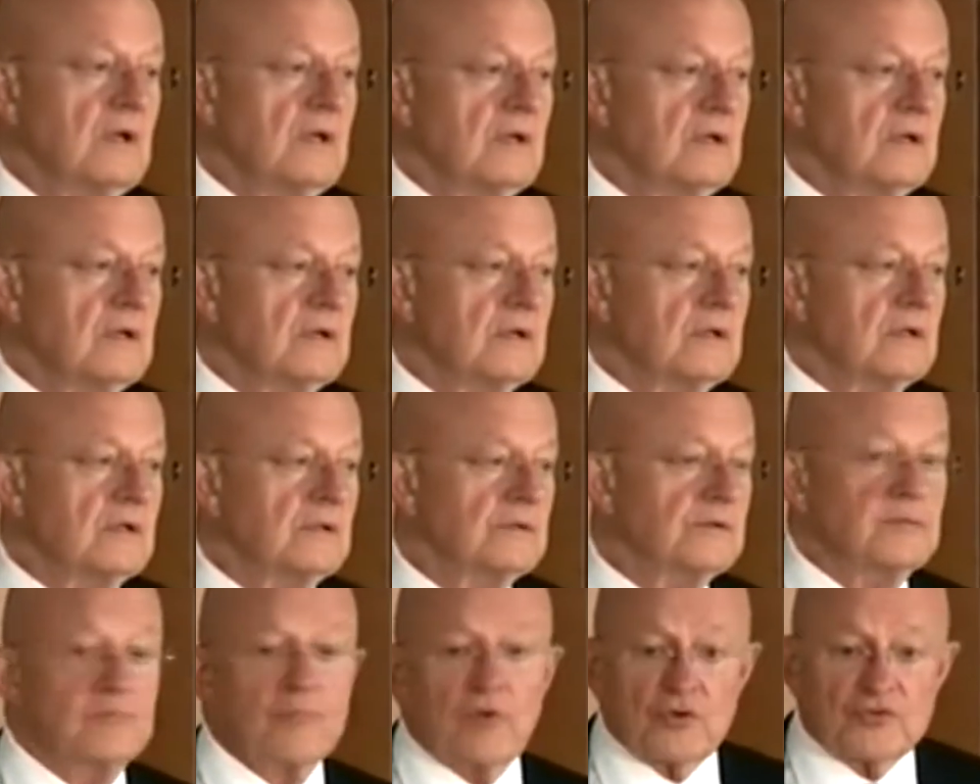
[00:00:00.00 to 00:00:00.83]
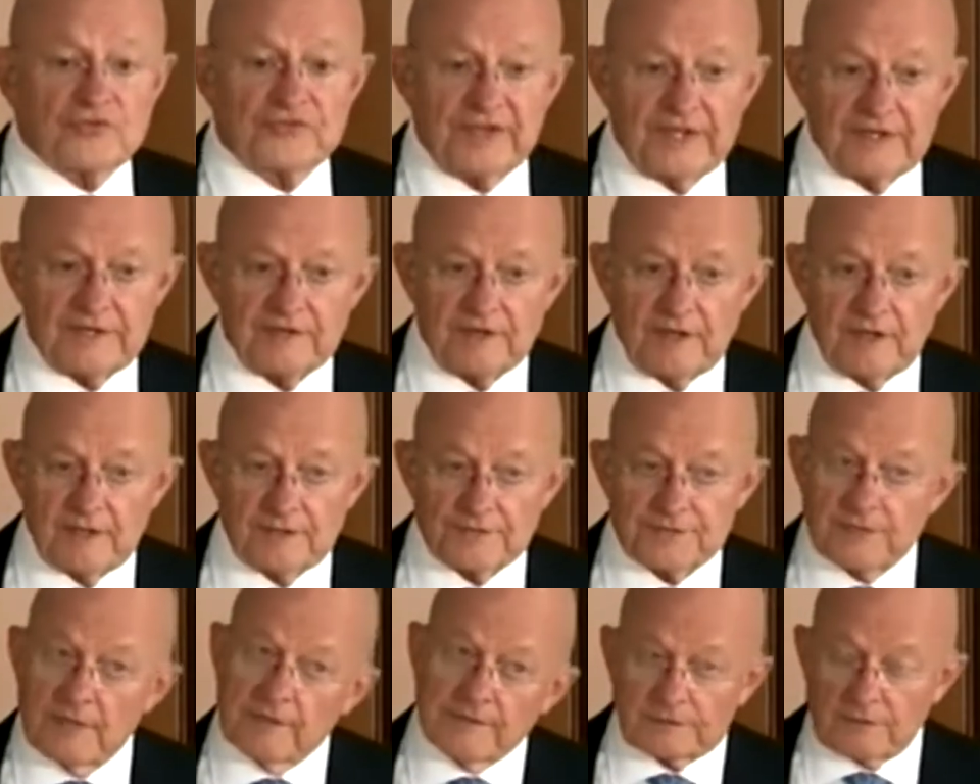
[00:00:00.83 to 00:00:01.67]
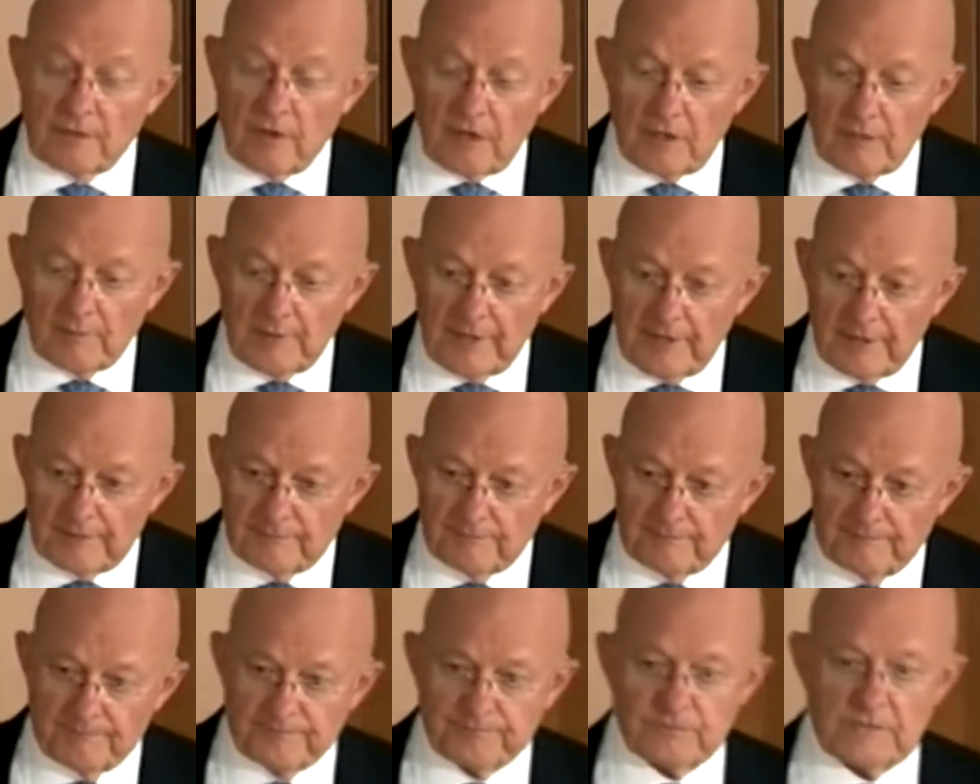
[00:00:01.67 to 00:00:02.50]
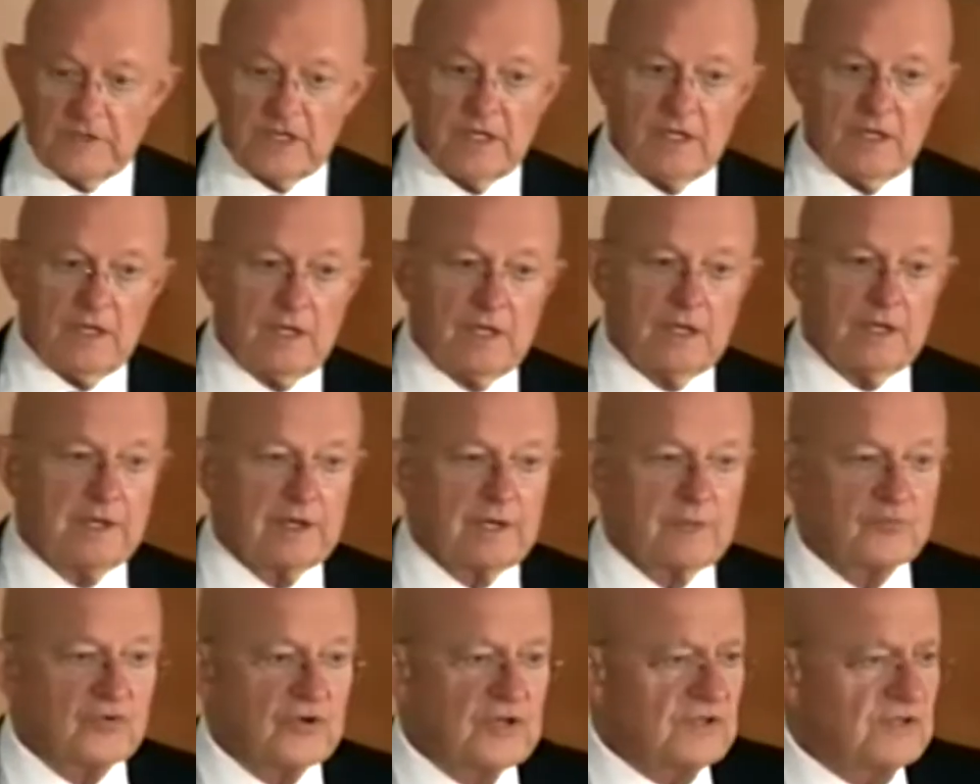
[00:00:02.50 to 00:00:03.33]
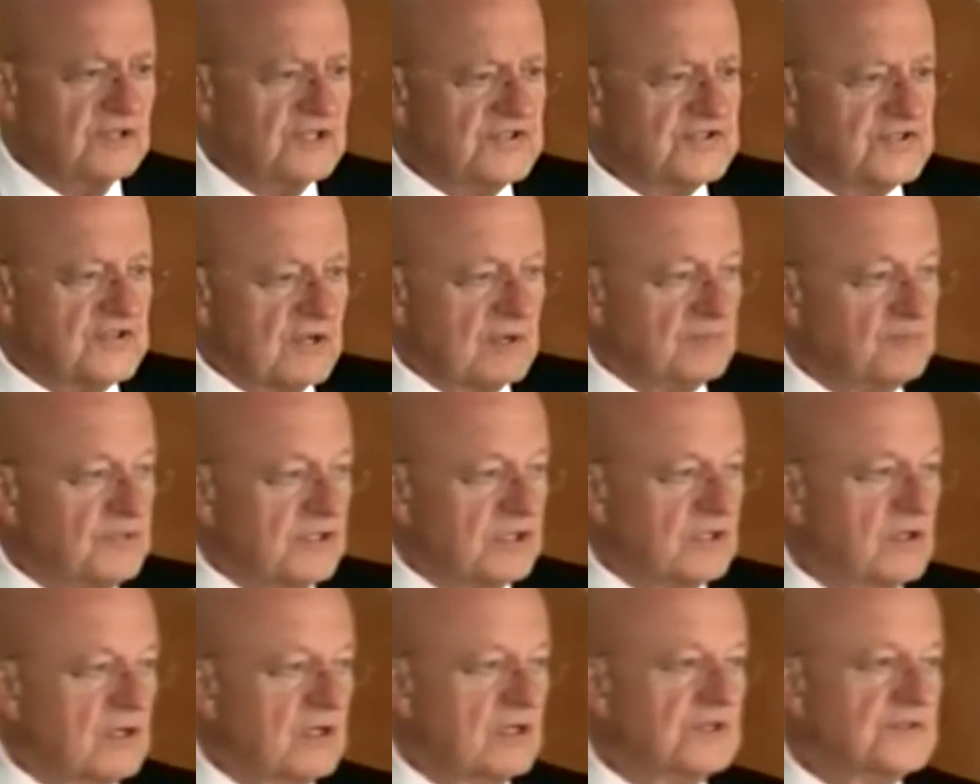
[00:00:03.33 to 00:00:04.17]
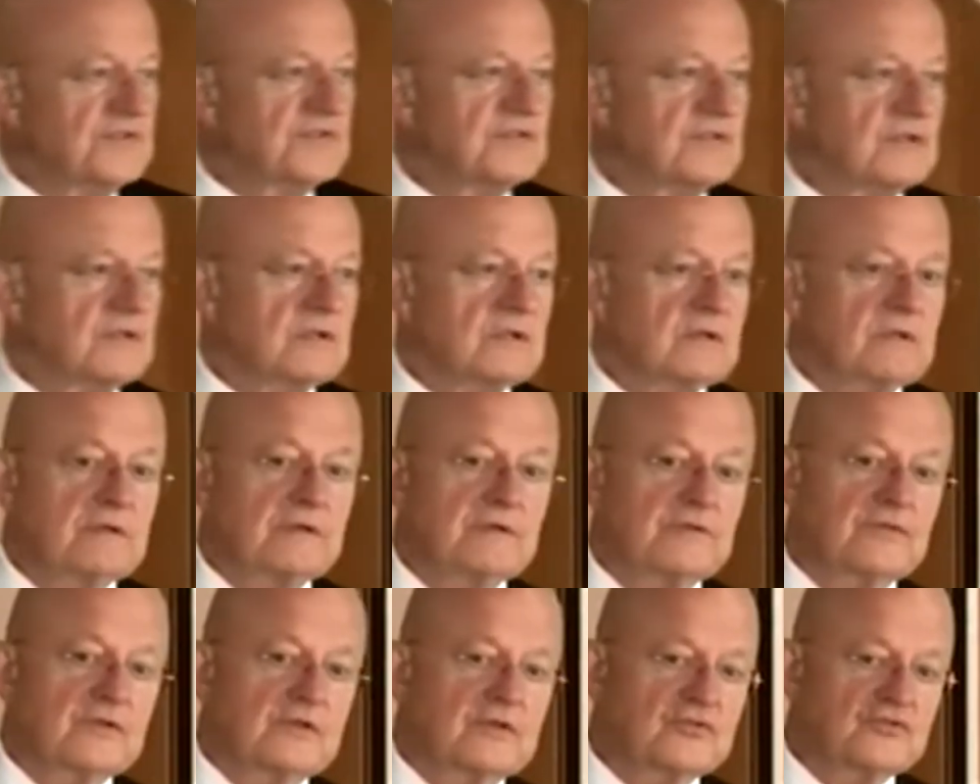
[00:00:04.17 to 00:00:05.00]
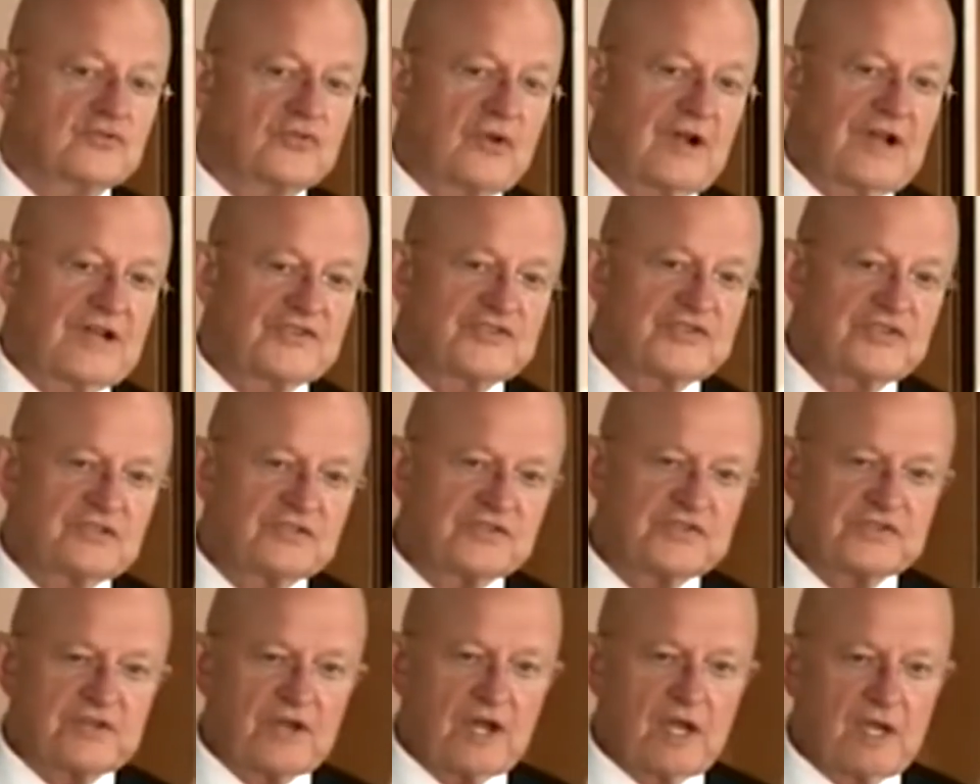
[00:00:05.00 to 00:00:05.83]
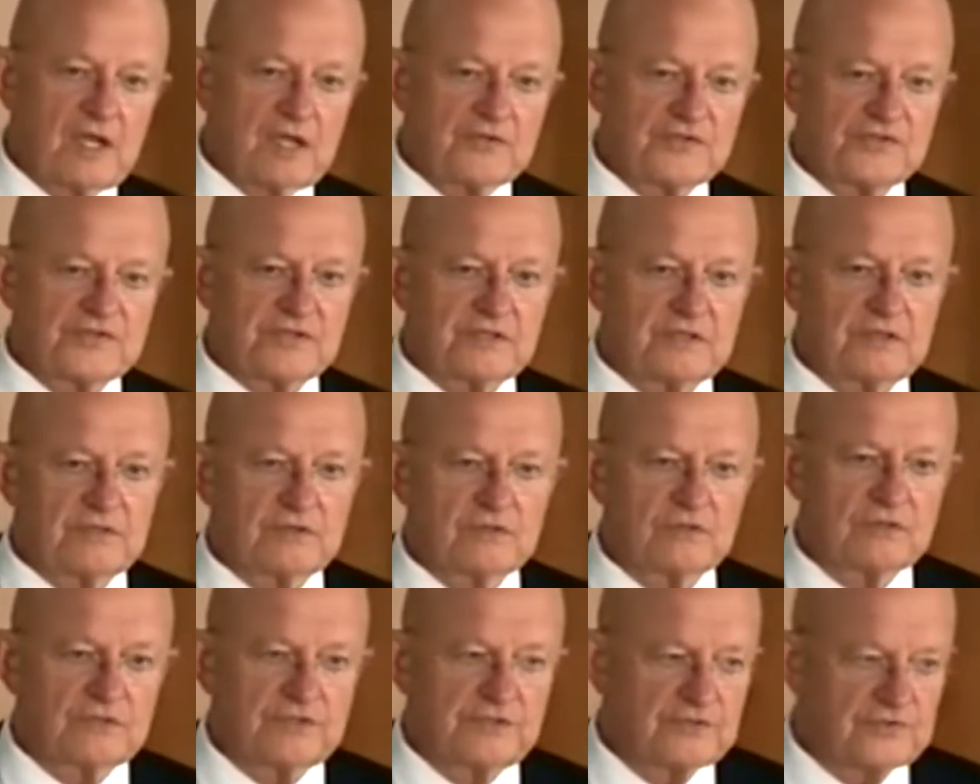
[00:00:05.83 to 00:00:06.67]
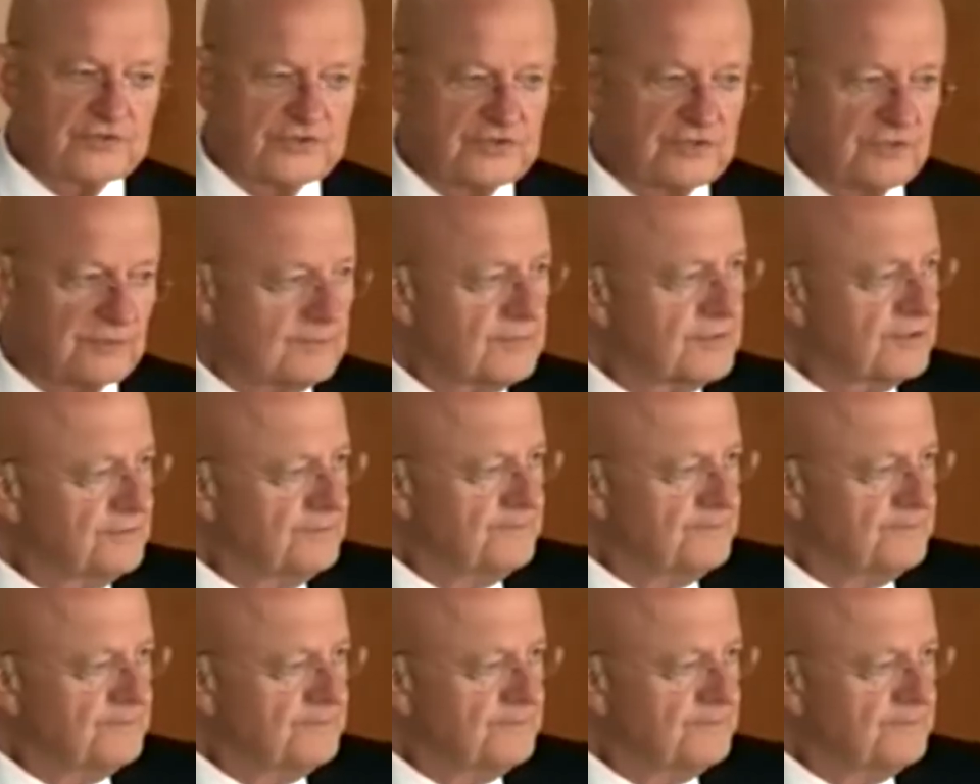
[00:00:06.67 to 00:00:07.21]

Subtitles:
They're both dead now, so I can talk about them. And I bring this up because of the contrasting styles in their leadership.